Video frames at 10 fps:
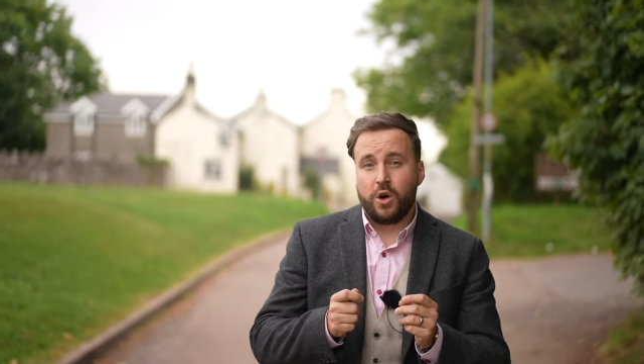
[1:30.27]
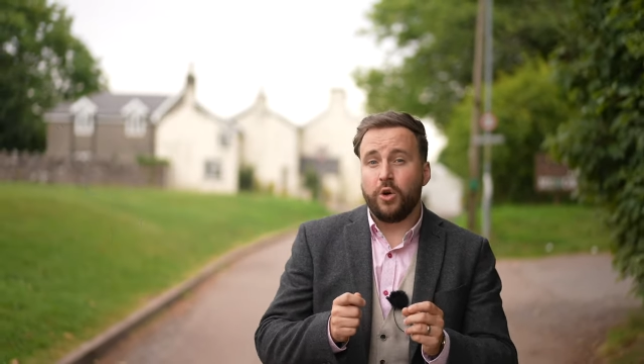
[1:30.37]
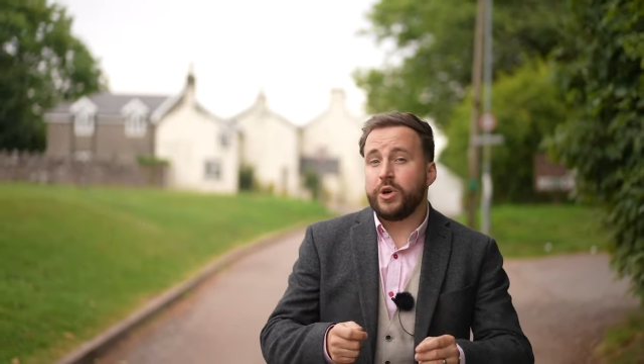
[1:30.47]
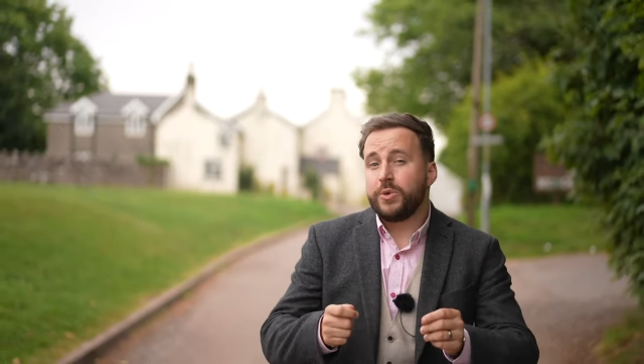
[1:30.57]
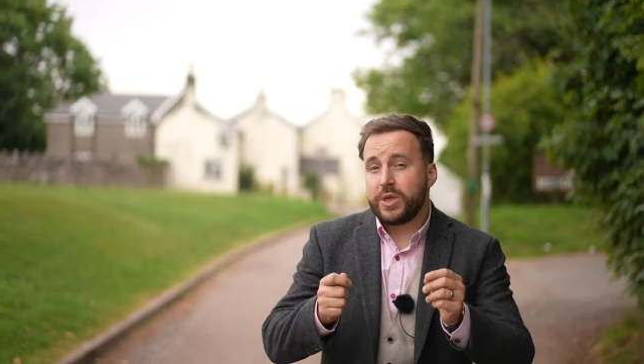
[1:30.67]

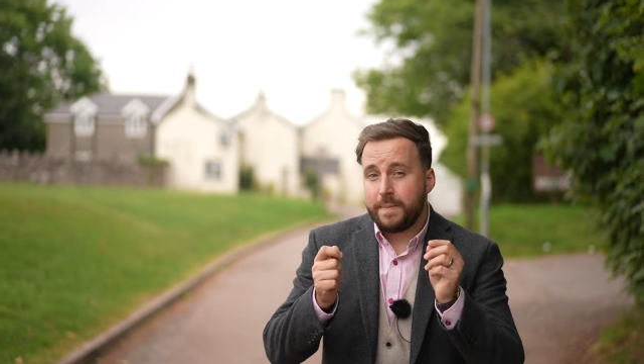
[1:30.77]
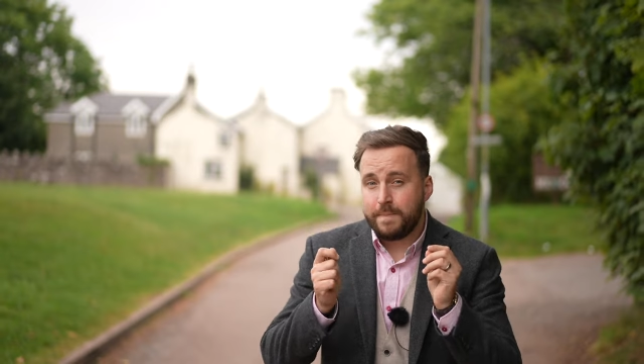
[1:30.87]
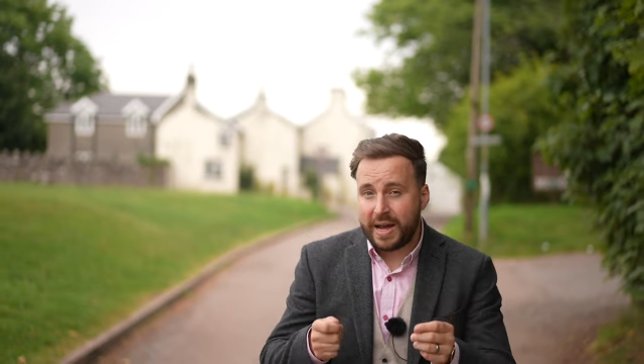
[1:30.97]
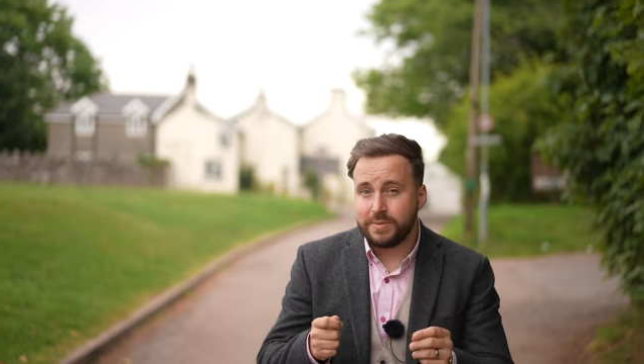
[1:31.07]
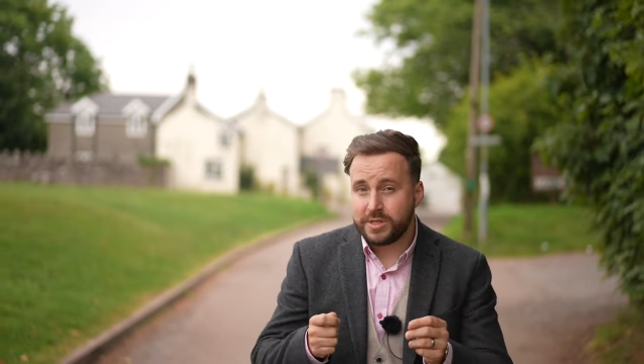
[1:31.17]
Although the
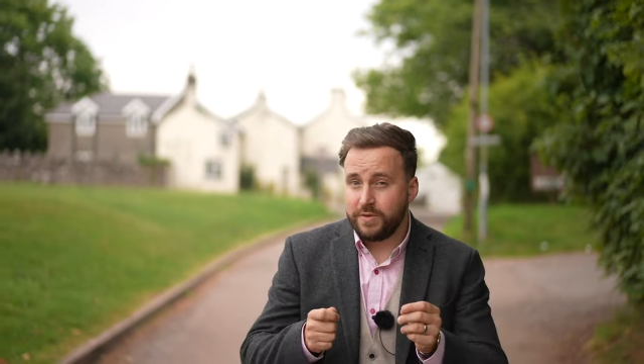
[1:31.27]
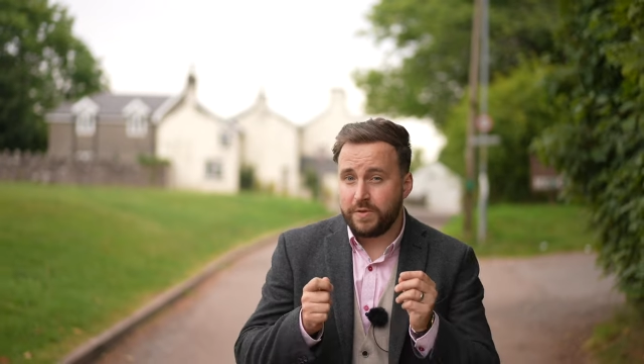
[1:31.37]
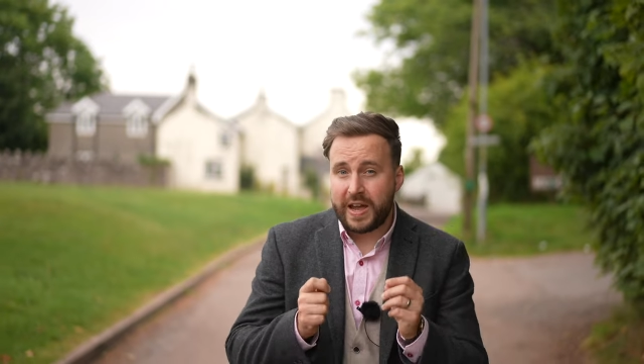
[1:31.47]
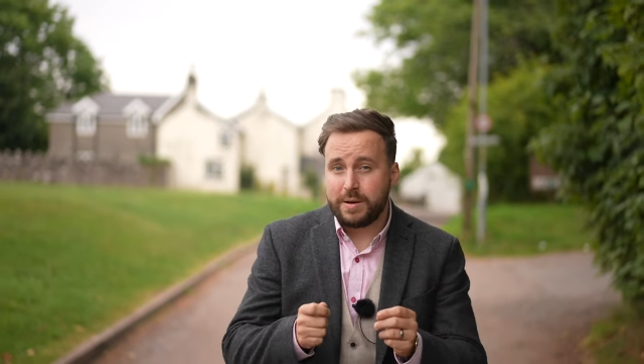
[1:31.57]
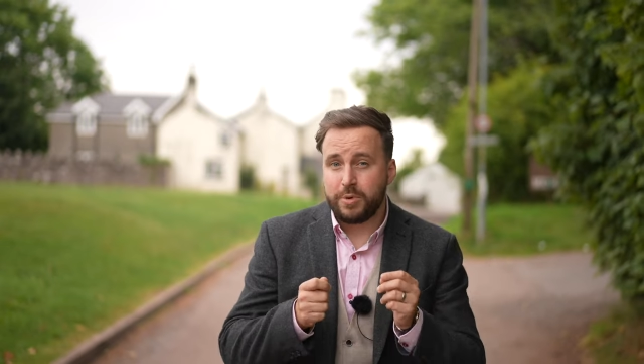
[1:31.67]
amount of
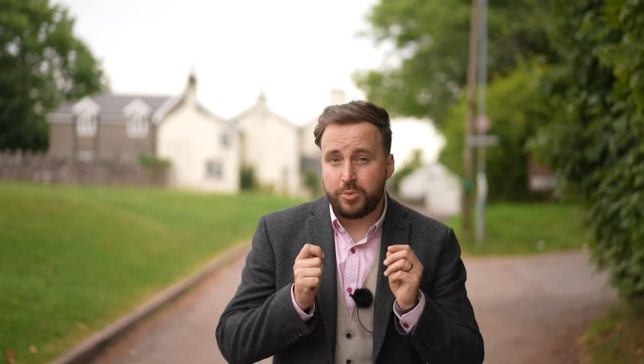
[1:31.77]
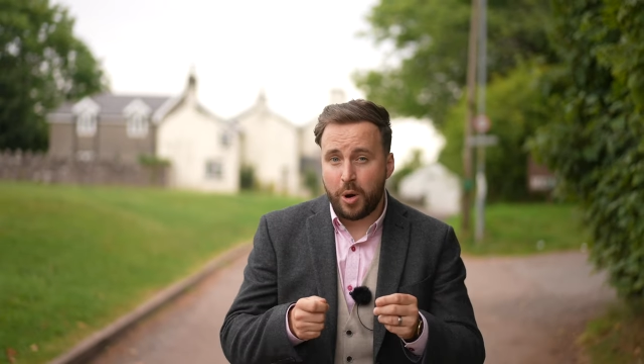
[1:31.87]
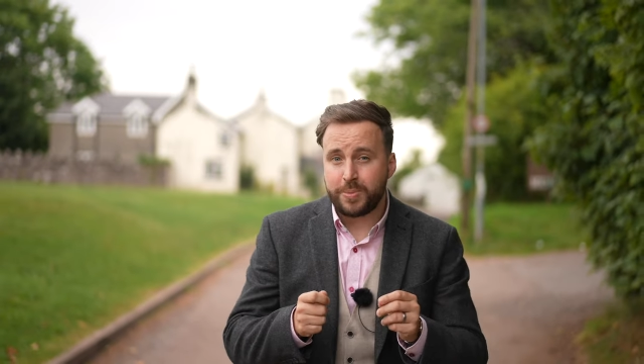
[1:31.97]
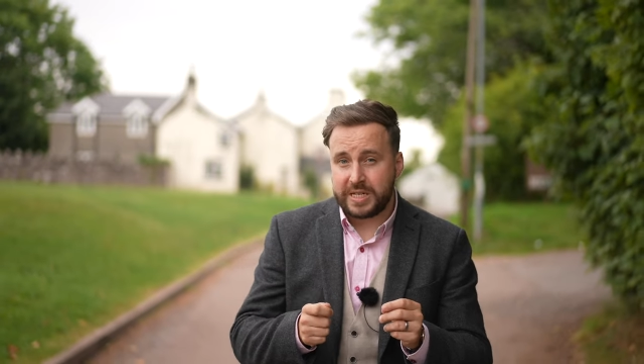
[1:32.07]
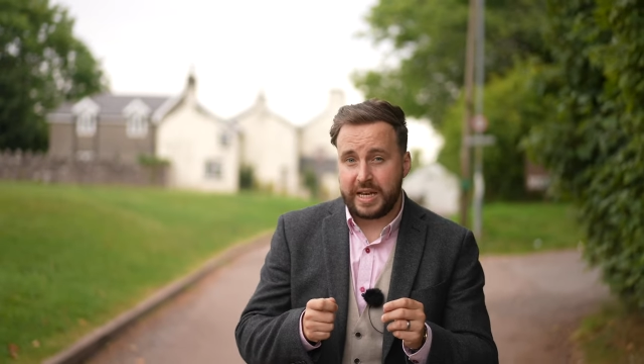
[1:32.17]
available
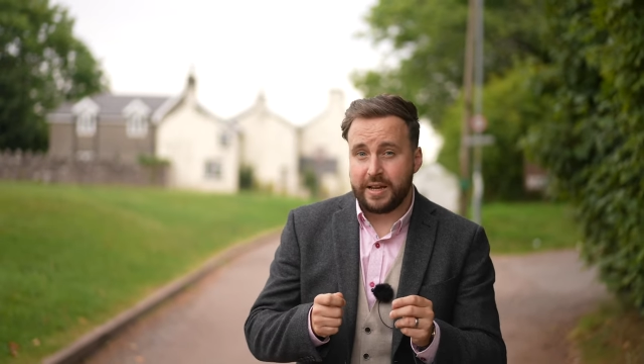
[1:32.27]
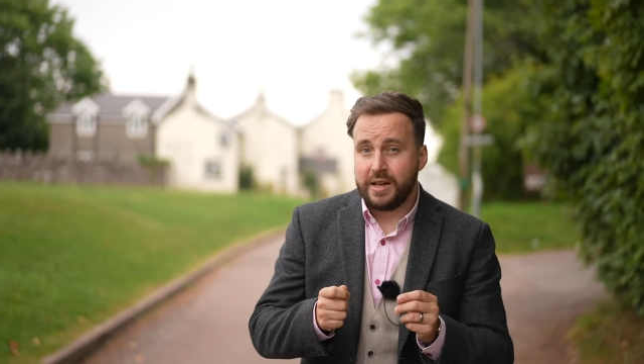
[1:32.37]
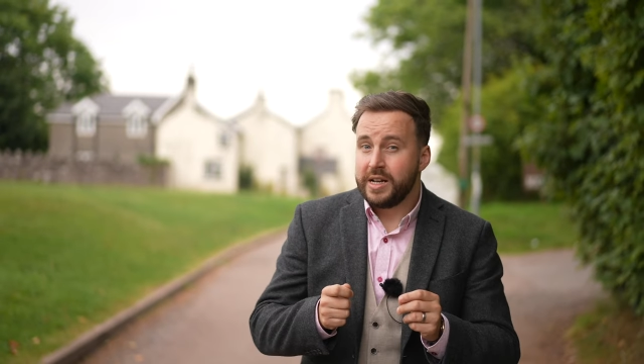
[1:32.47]
property